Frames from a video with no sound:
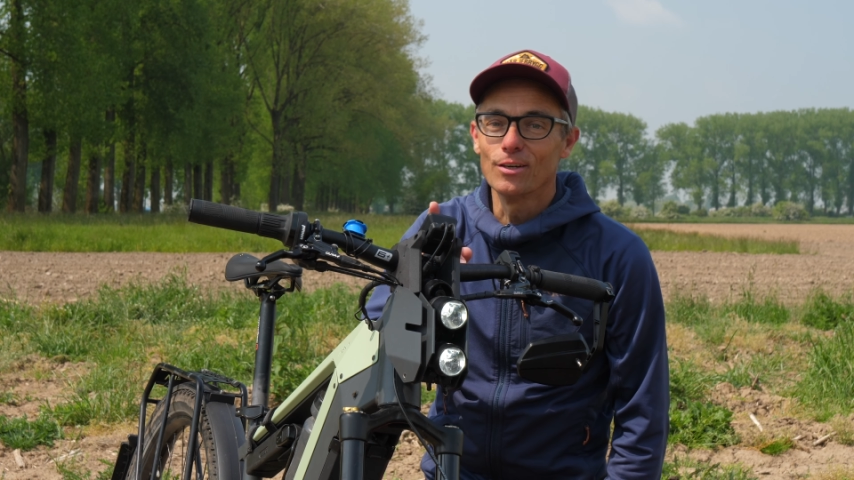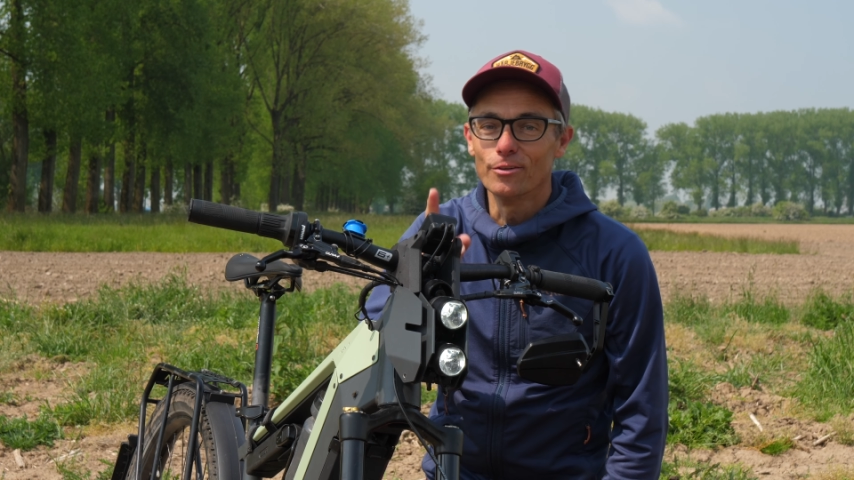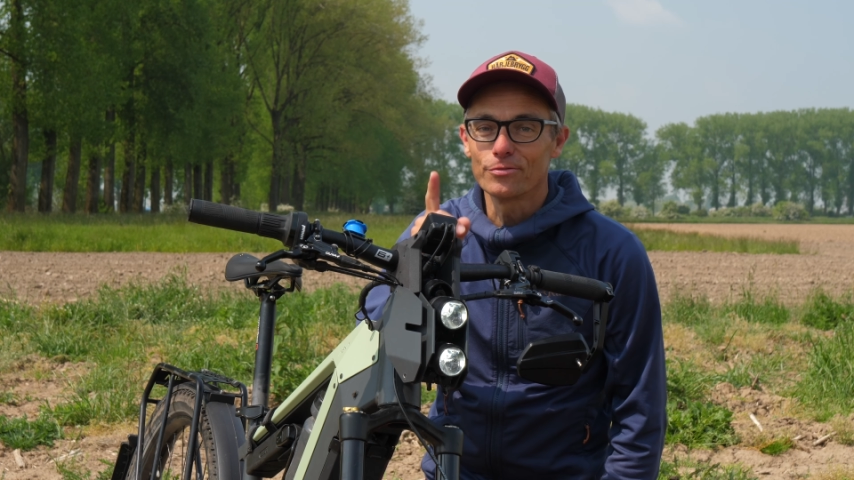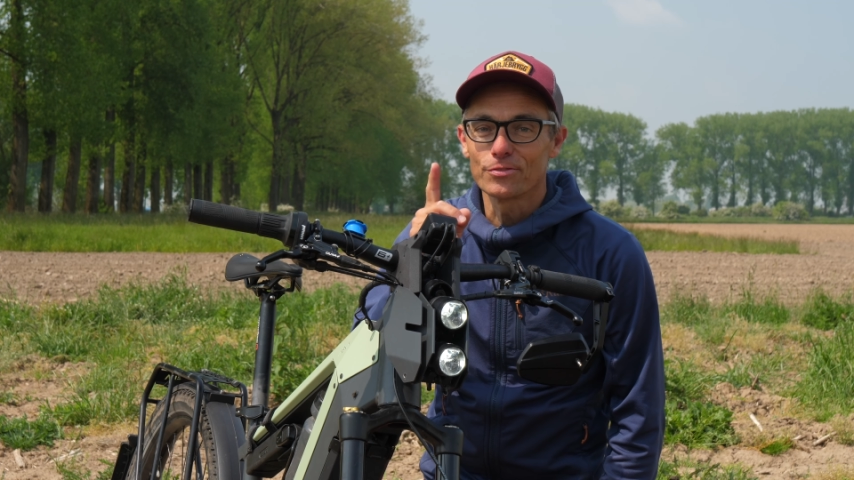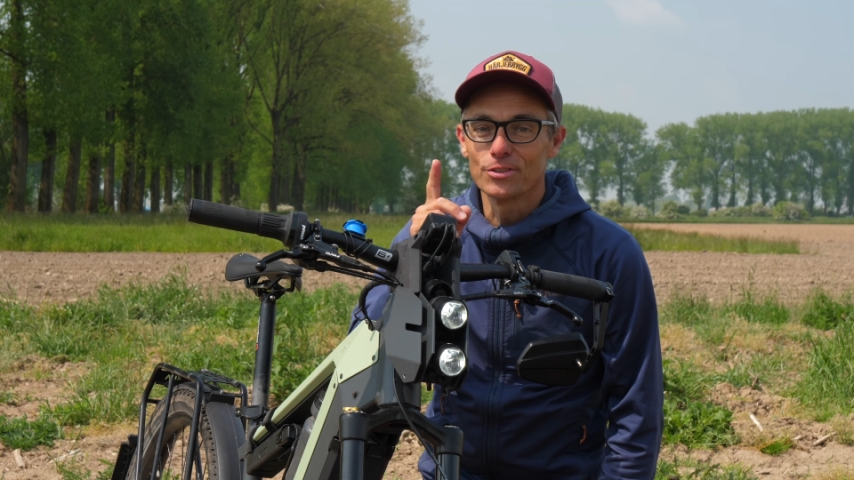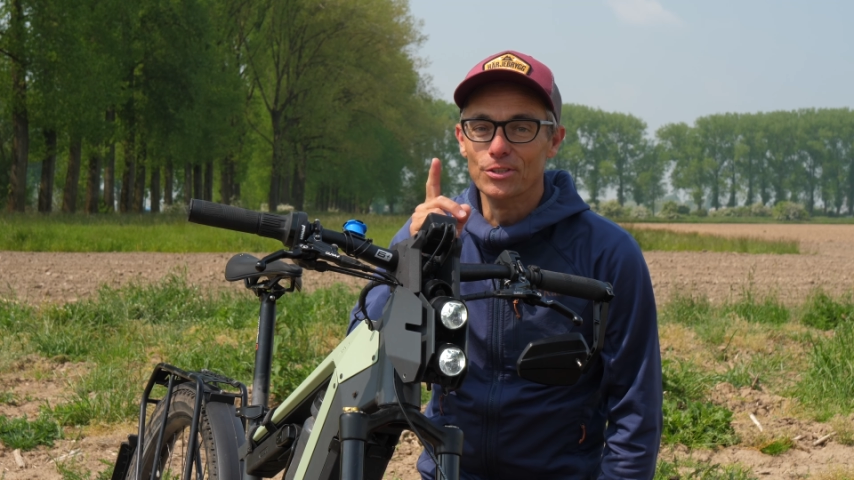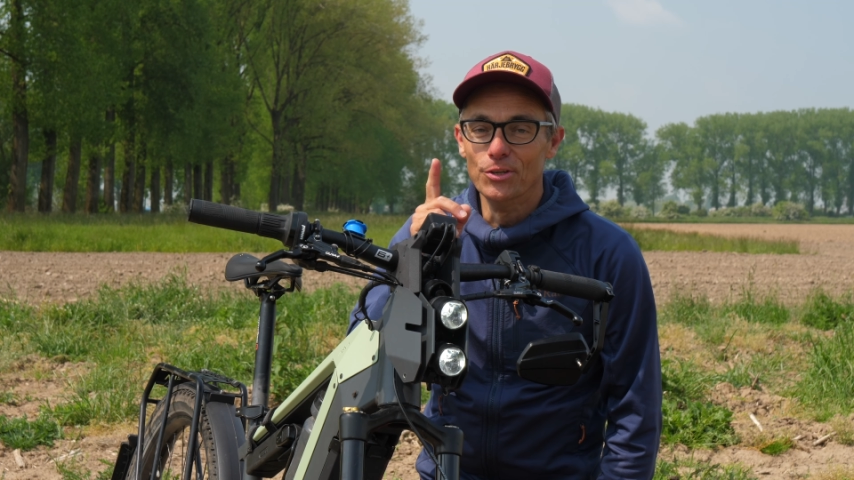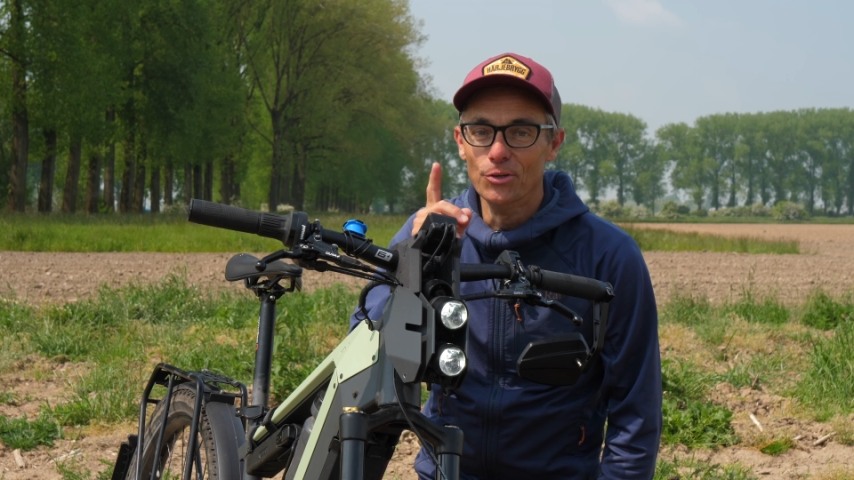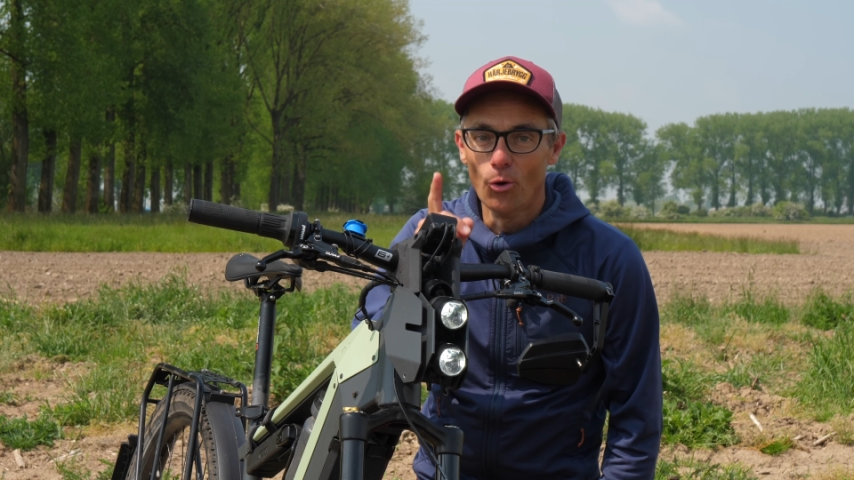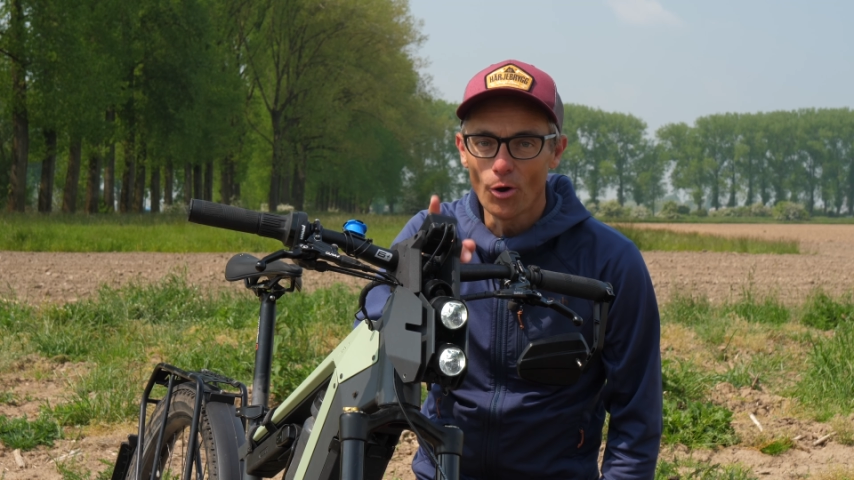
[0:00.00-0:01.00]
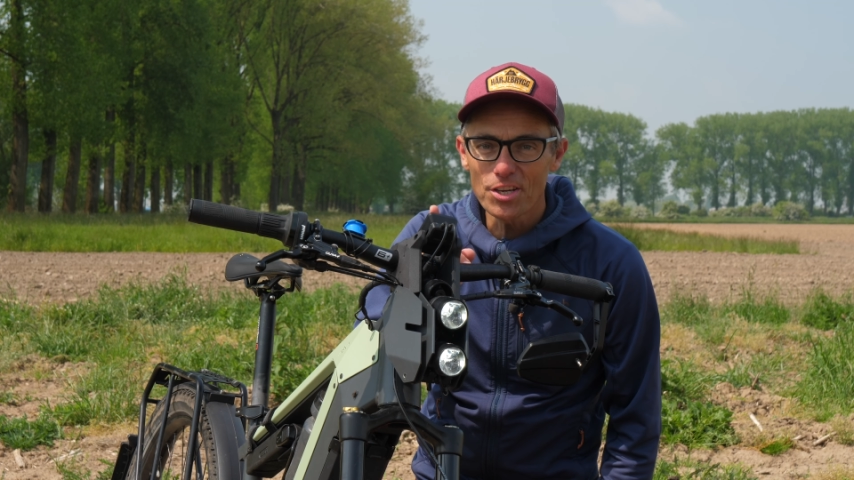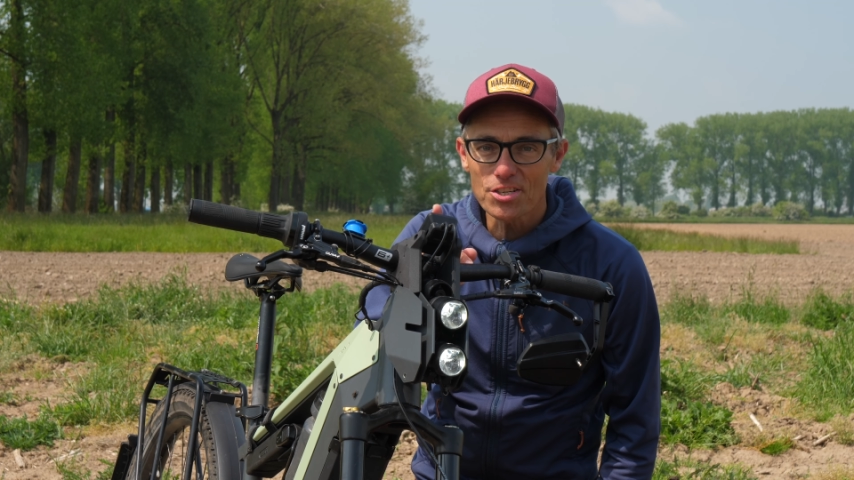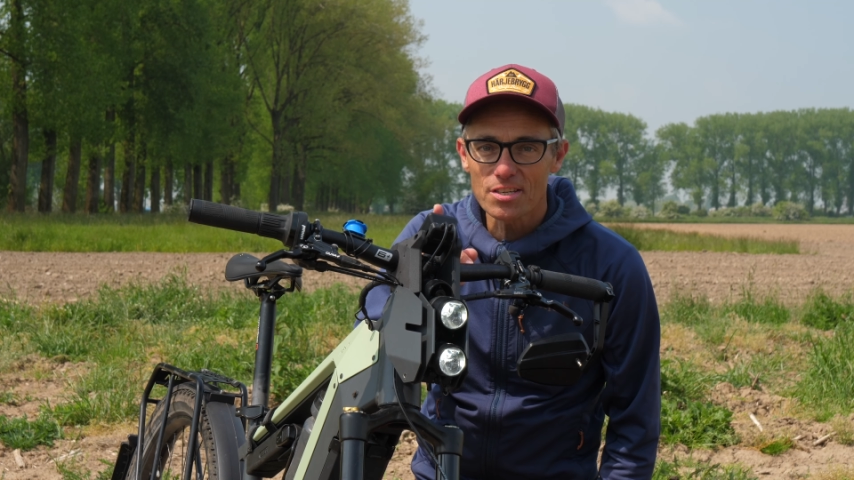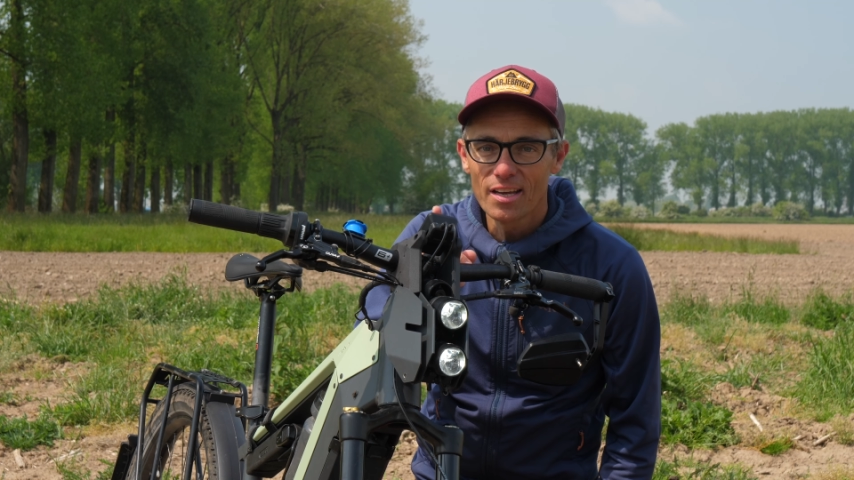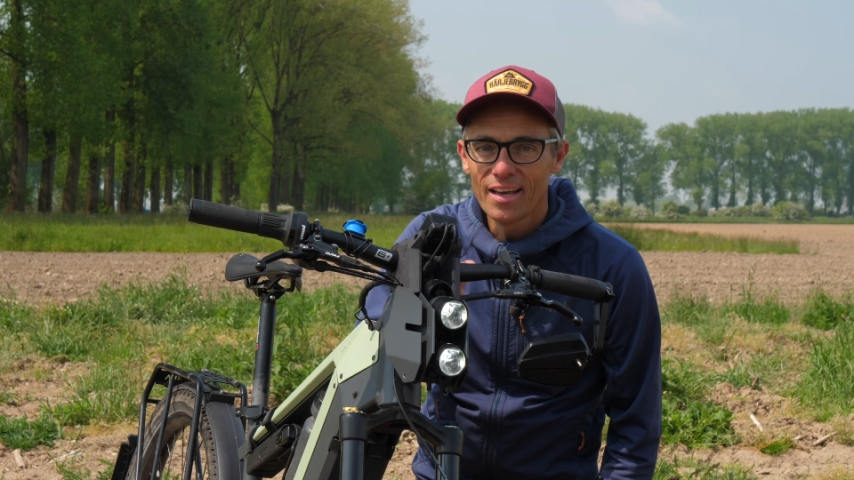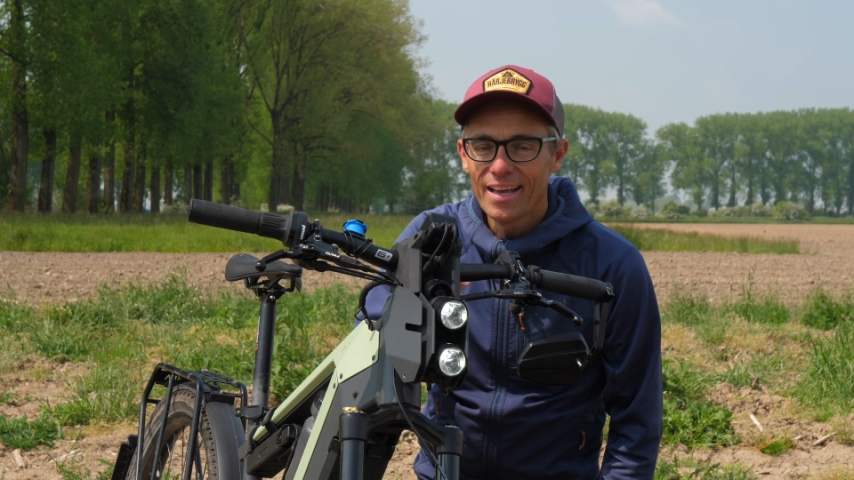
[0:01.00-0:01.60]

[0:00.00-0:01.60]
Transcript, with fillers: of noise.